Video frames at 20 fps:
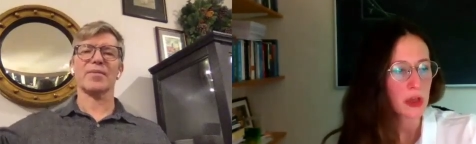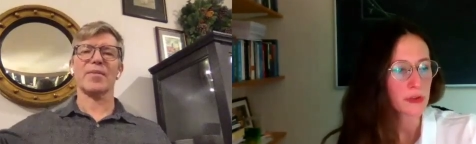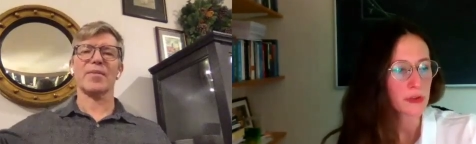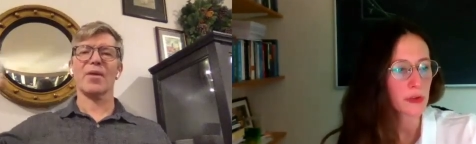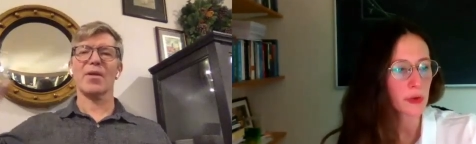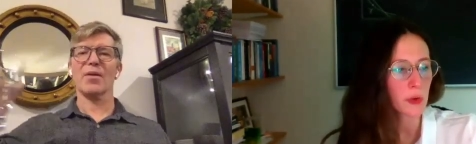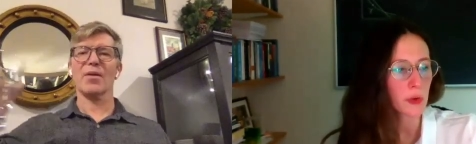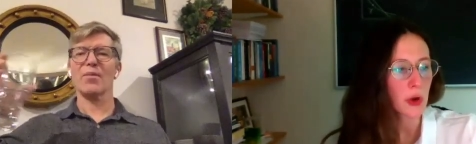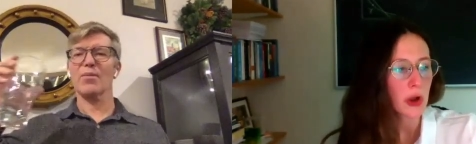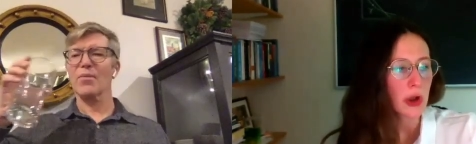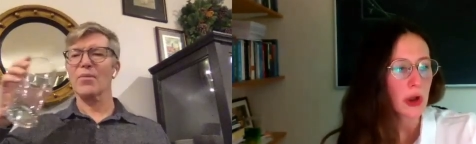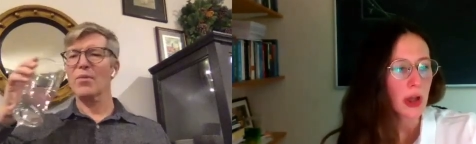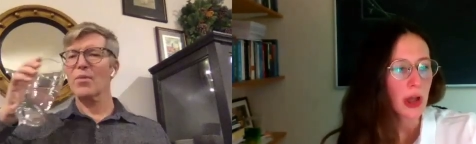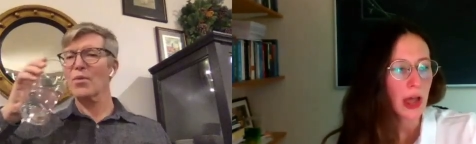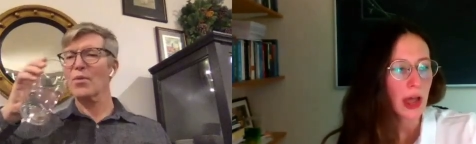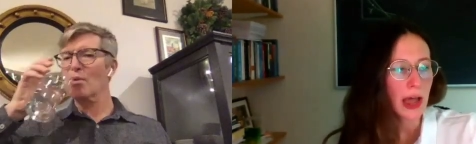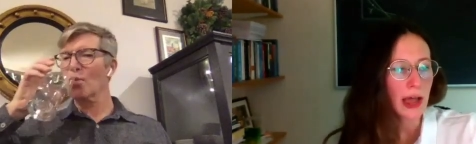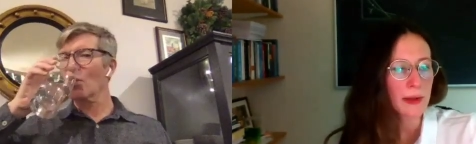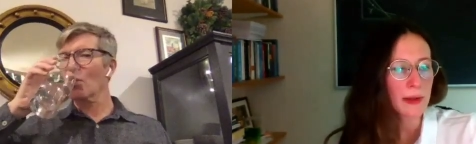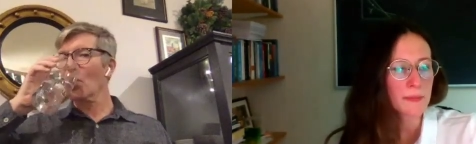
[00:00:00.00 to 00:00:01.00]
Speaker 1: So
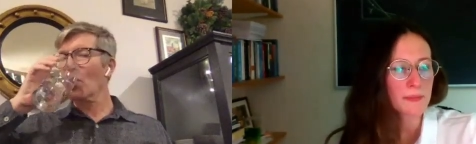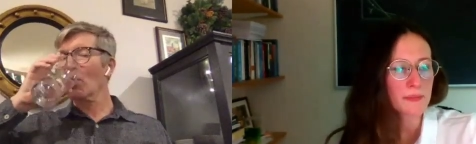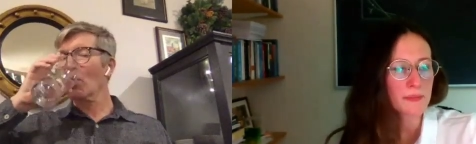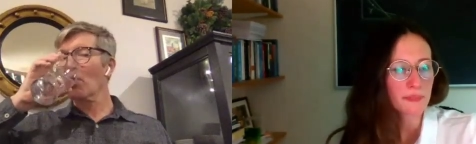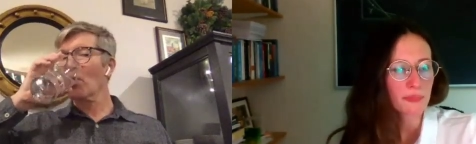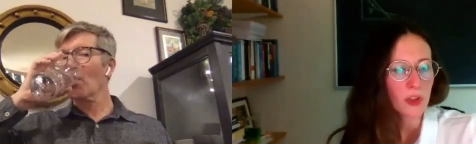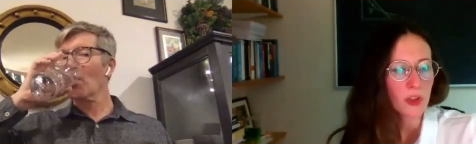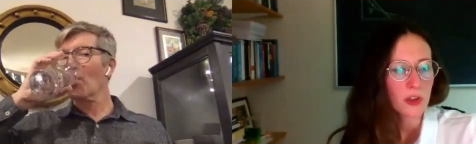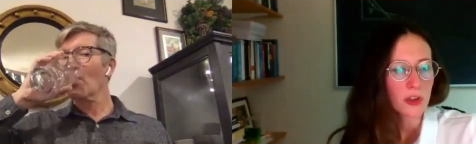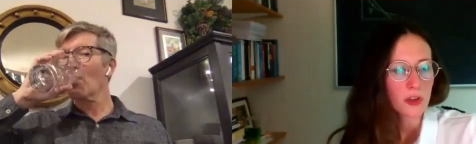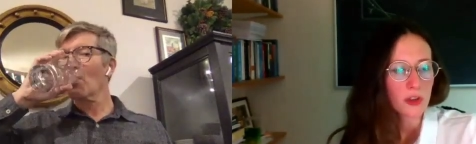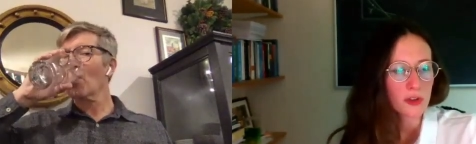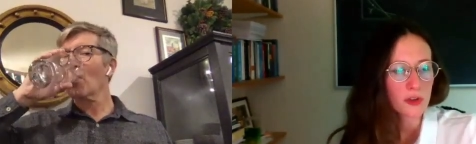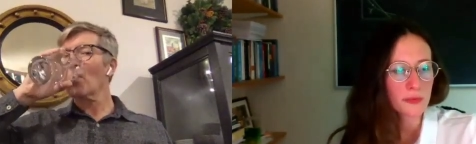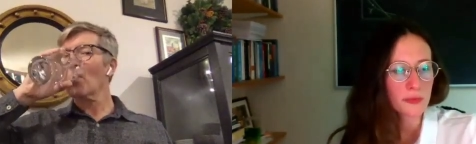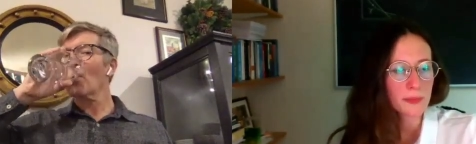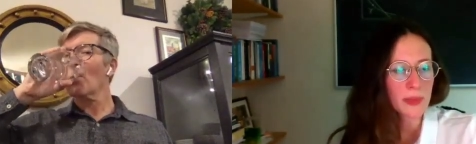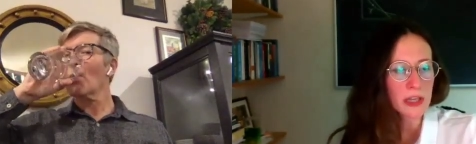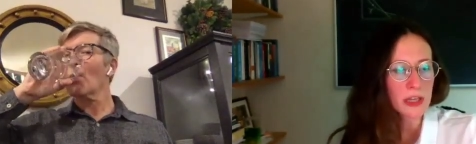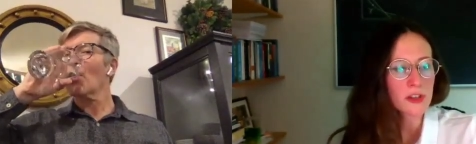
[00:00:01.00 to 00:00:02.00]
um,
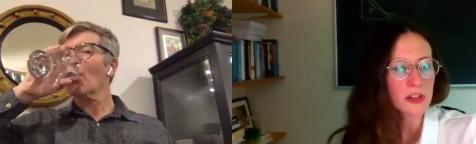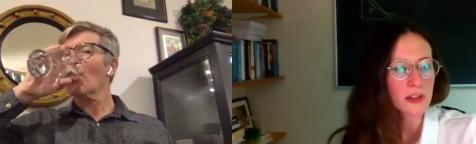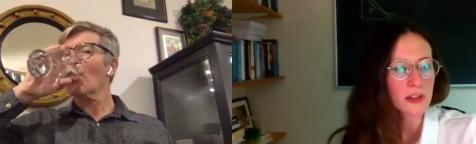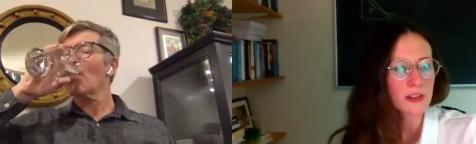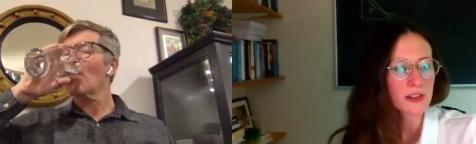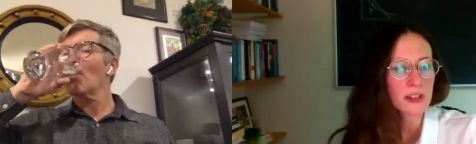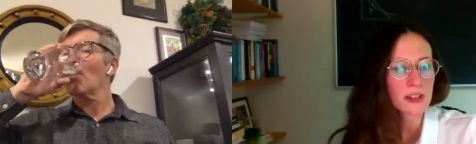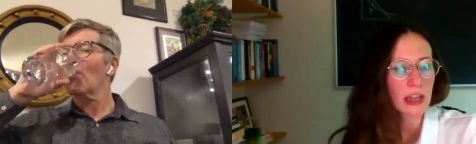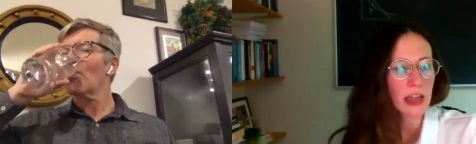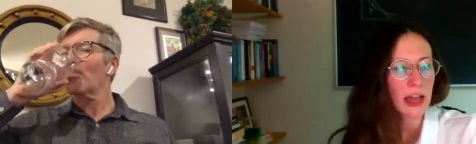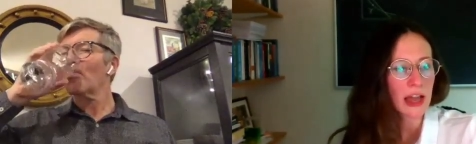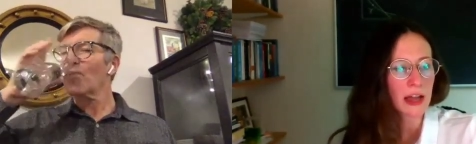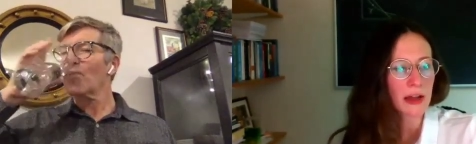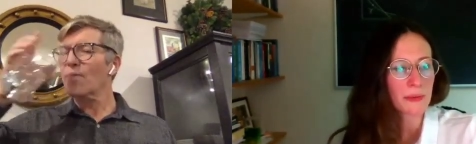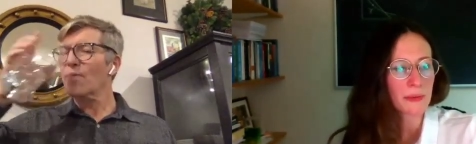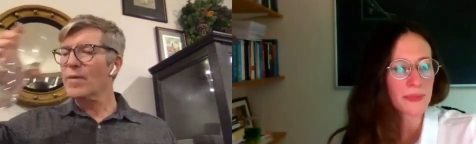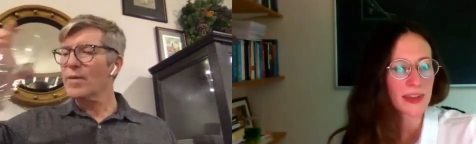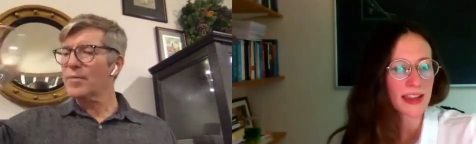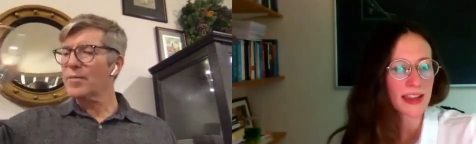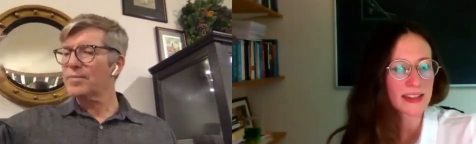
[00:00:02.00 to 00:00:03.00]
you've mentioned um,